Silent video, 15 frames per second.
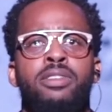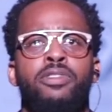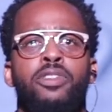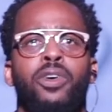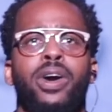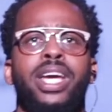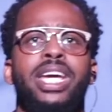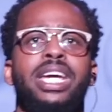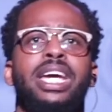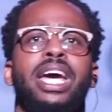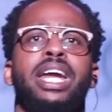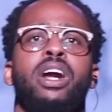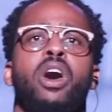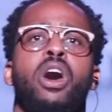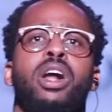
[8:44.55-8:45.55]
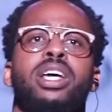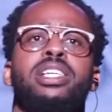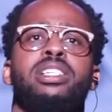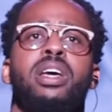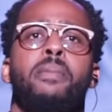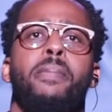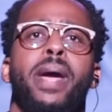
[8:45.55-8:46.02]
for he and all
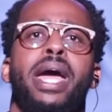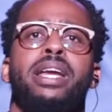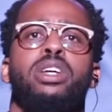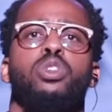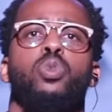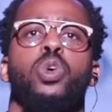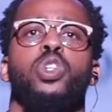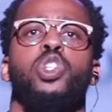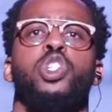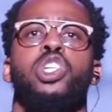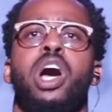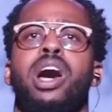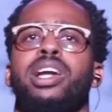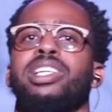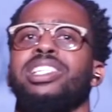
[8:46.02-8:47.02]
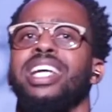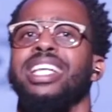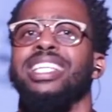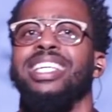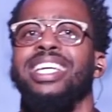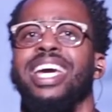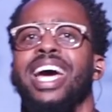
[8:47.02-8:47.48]
his companions were astonished
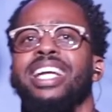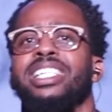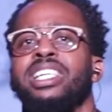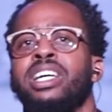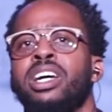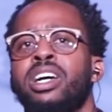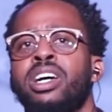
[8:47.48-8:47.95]
at the catch